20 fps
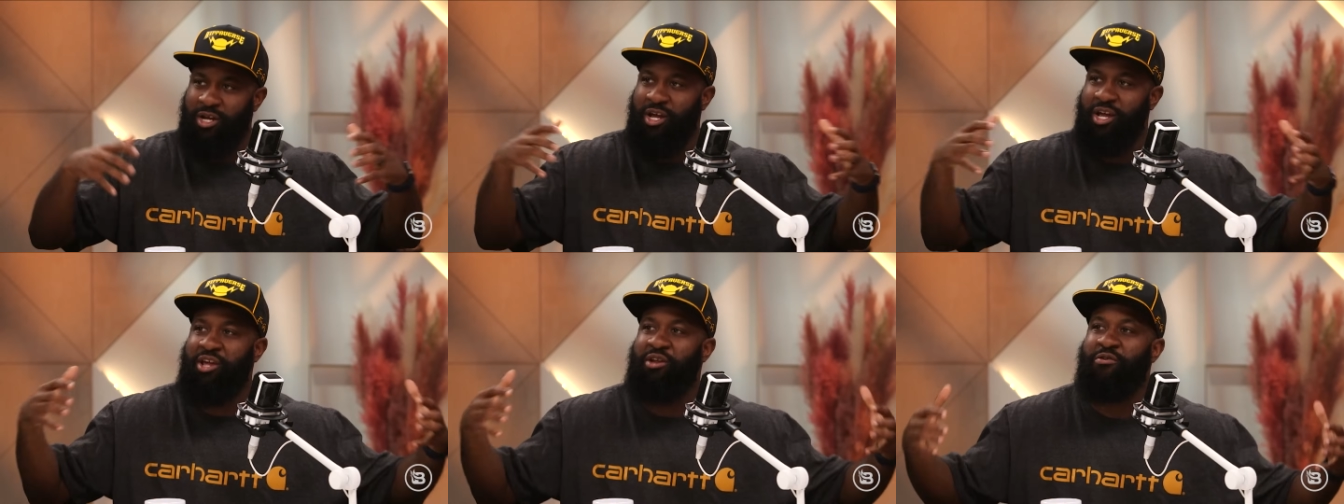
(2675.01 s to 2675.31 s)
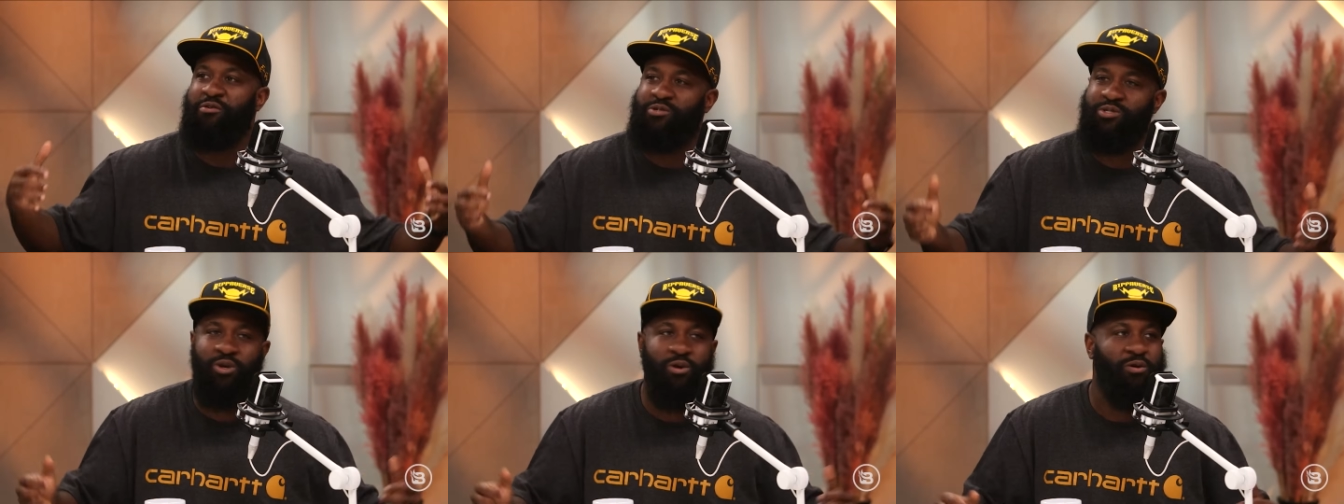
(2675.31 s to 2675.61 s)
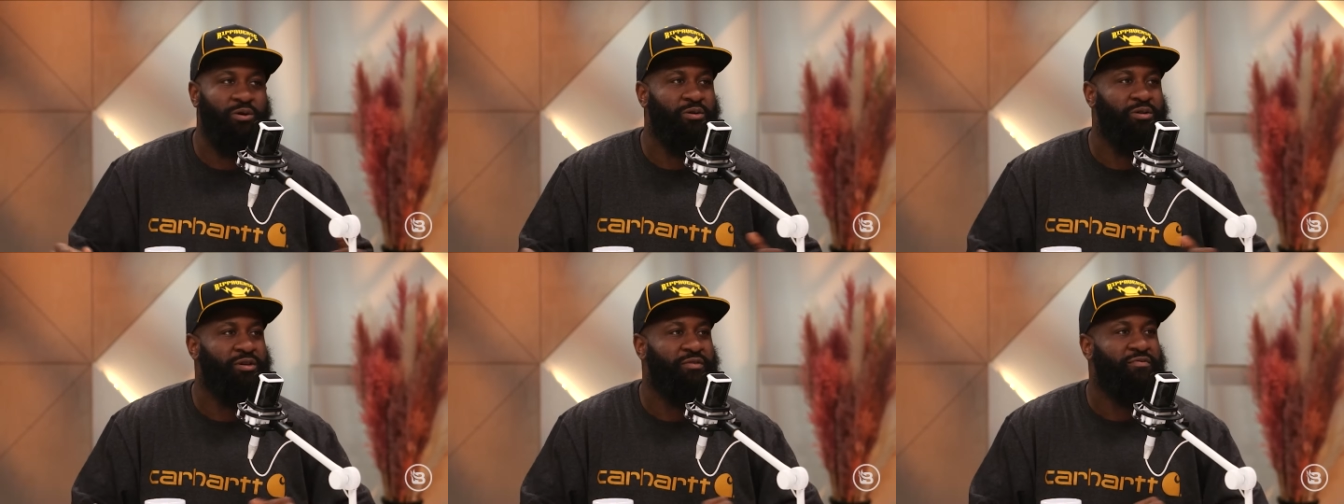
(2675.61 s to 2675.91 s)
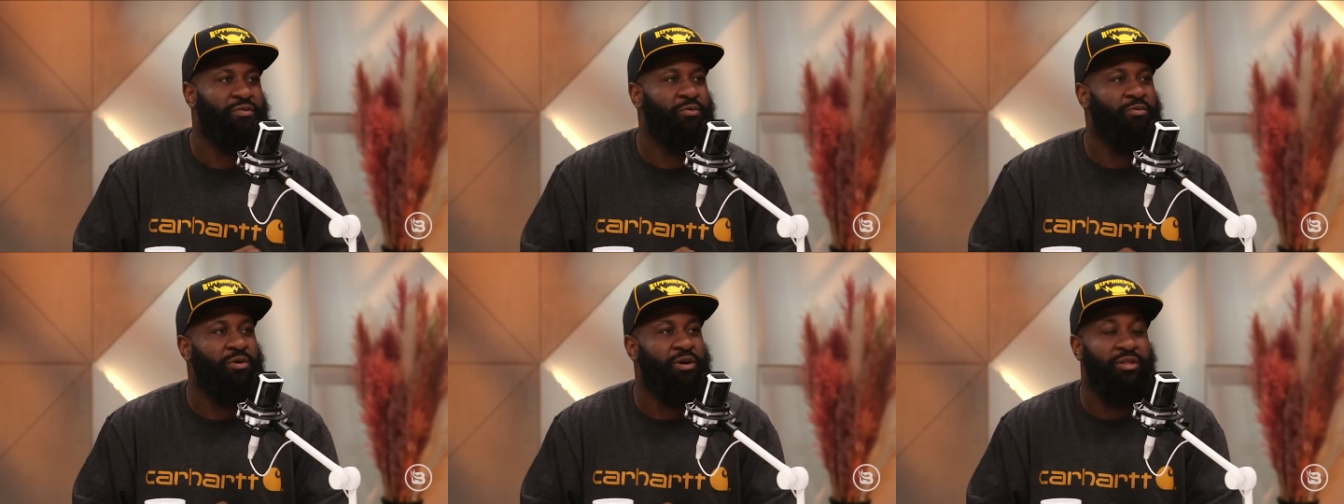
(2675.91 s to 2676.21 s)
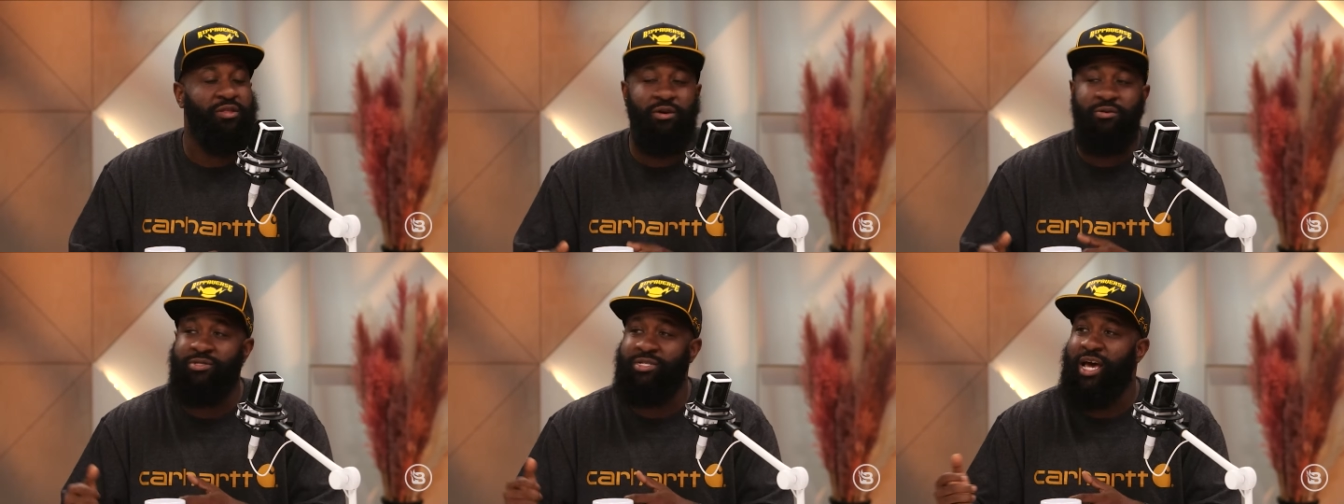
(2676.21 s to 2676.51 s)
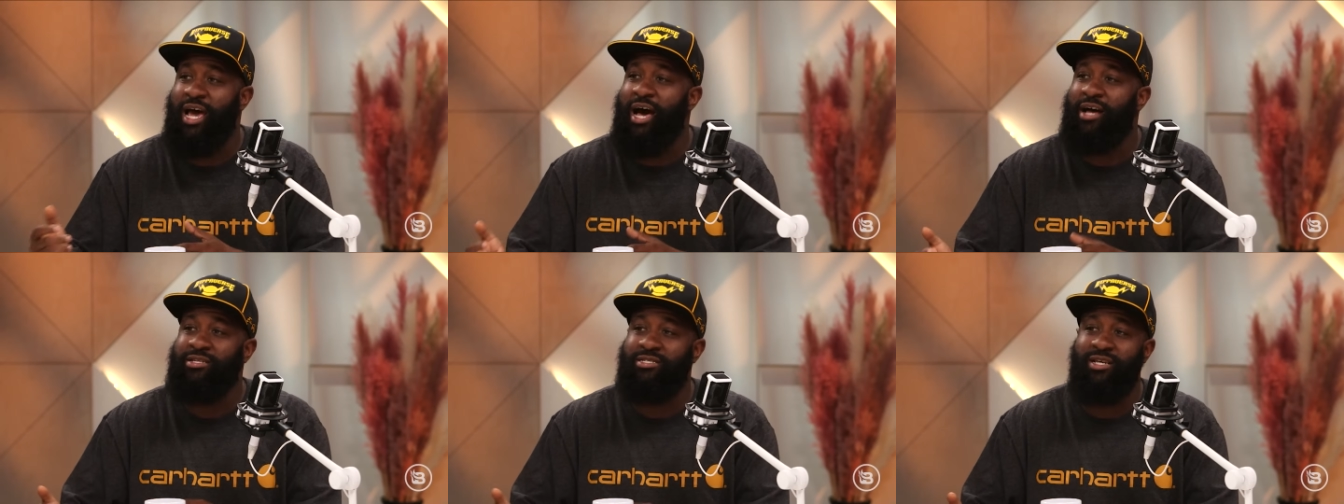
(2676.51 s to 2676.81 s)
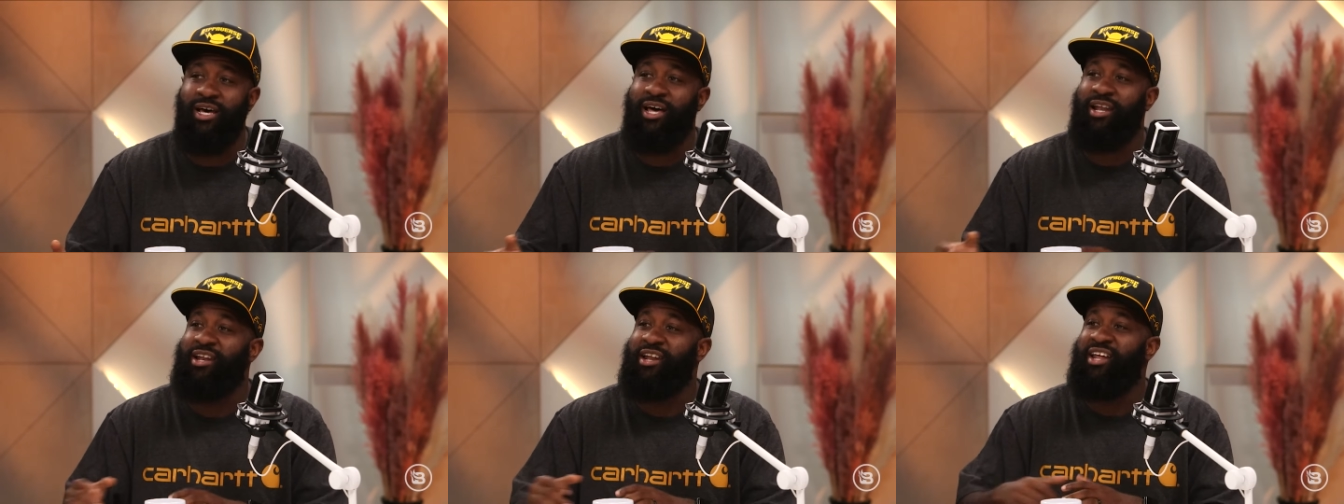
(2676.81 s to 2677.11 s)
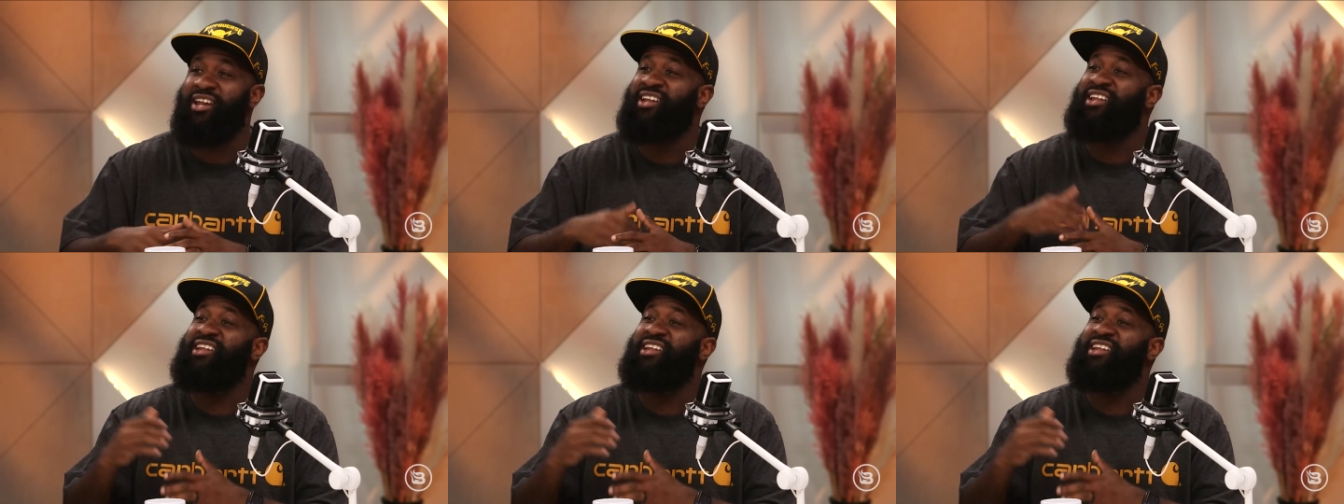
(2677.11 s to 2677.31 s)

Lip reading: inner circle, if you will, and there was an outsider that